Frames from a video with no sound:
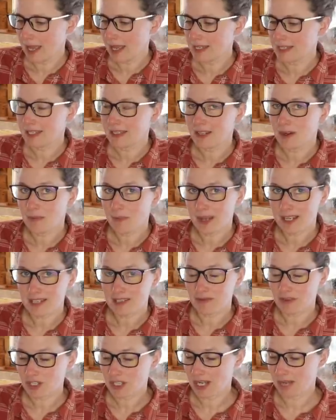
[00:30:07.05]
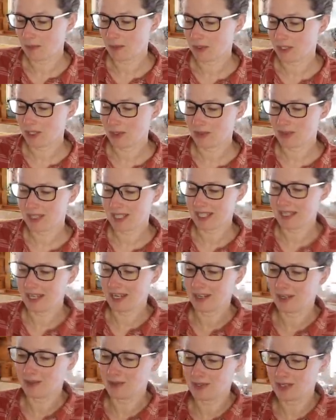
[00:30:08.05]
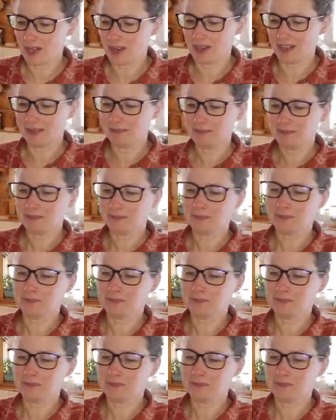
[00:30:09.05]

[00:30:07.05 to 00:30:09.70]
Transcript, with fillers: and at their best for table use. And then it goes on,